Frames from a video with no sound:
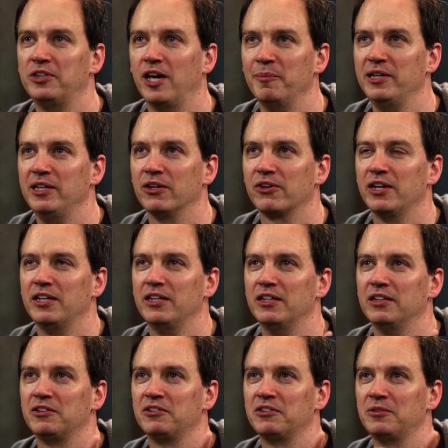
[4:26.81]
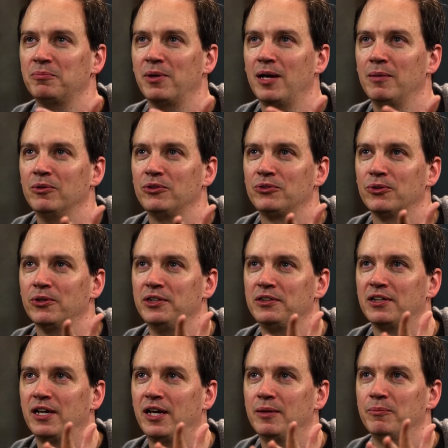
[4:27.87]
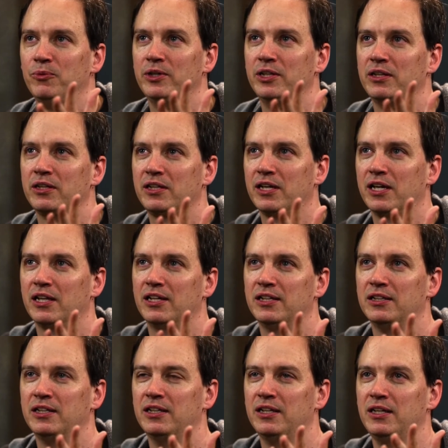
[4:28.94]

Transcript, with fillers: tell me. Okay, it's Bible story time with Kellen.